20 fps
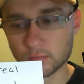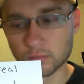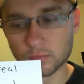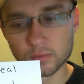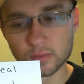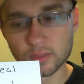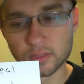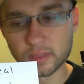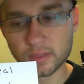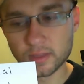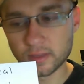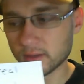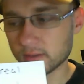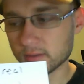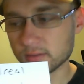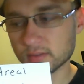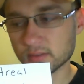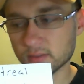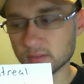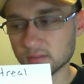
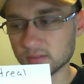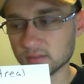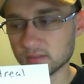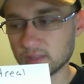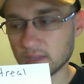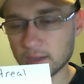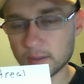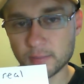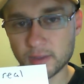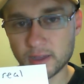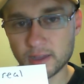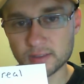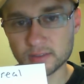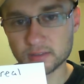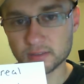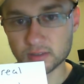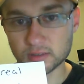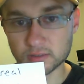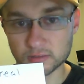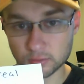them
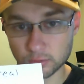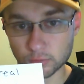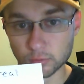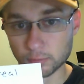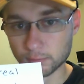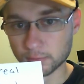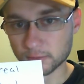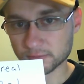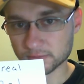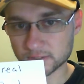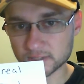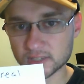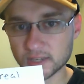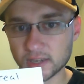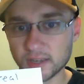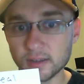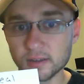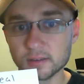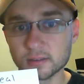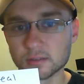as a group of
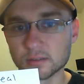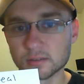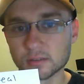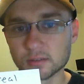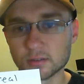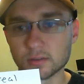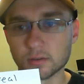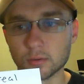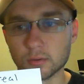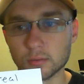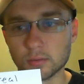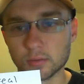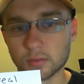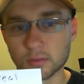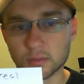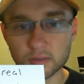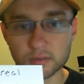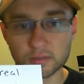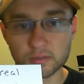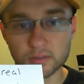six,
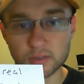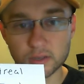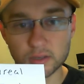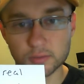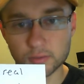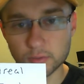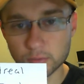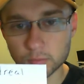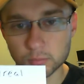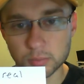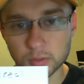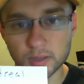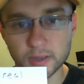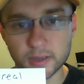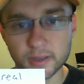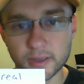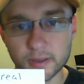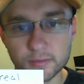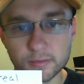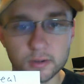the six who
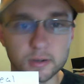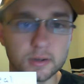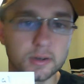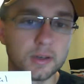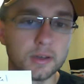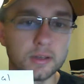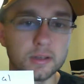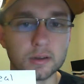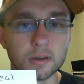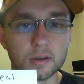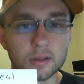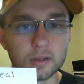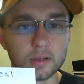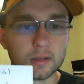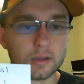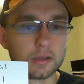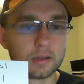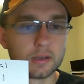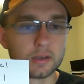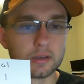play every night,
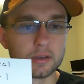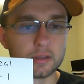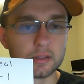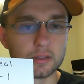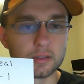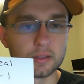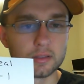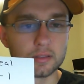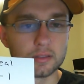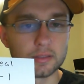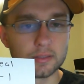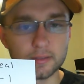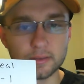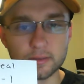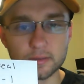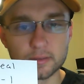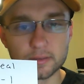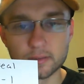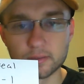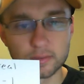
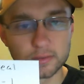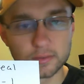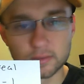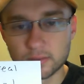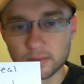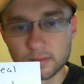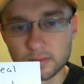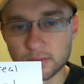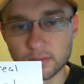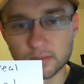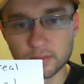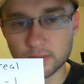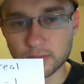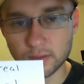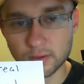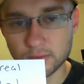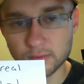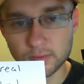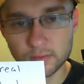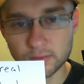that
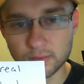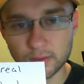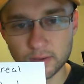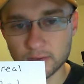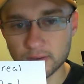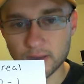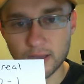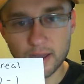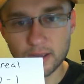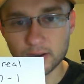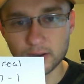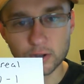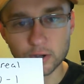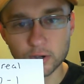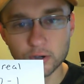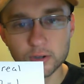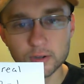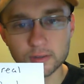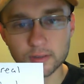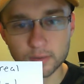they're not
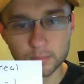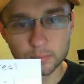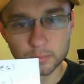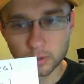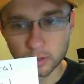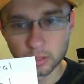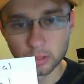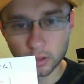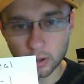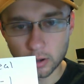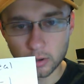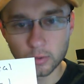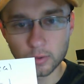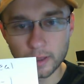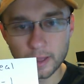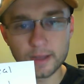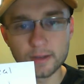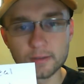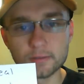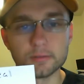good. They're below
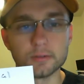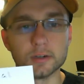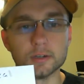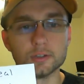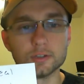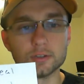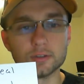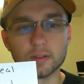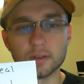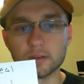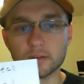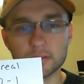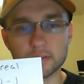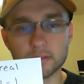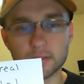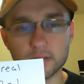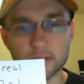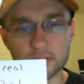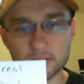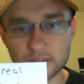average.
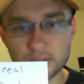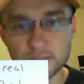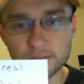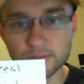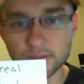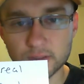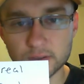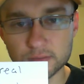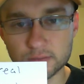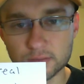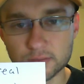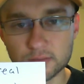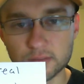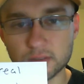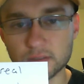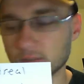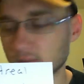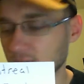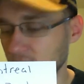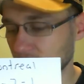Their defense
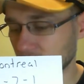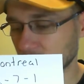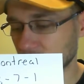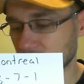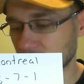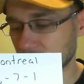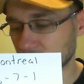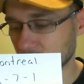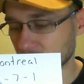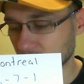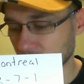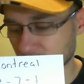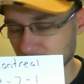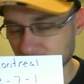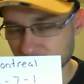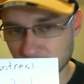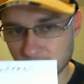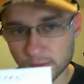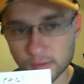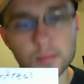is
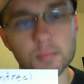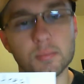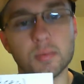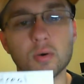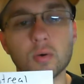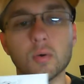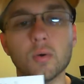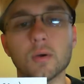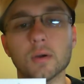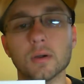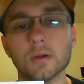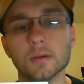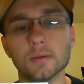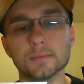very poor,